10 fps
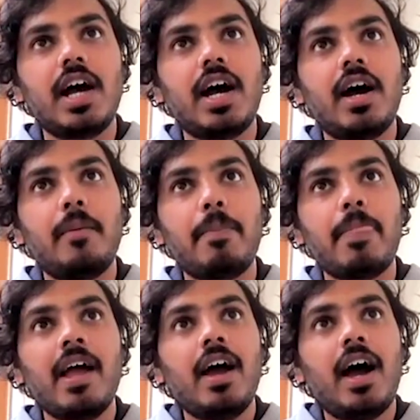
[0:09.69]

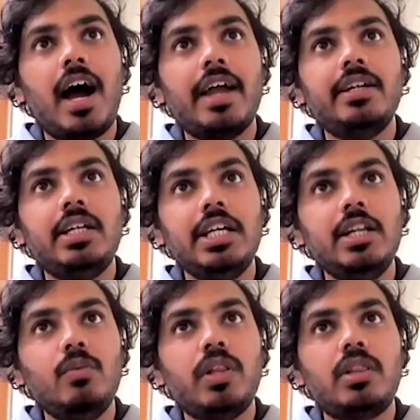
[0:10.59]
I
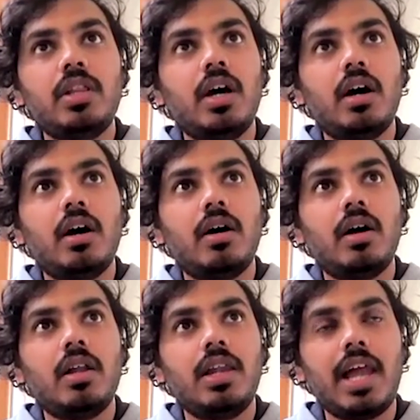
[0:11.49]
deal with
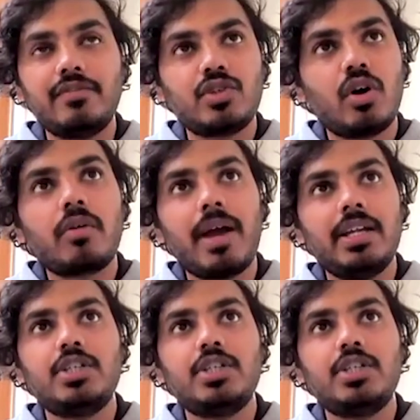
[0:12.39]
livestock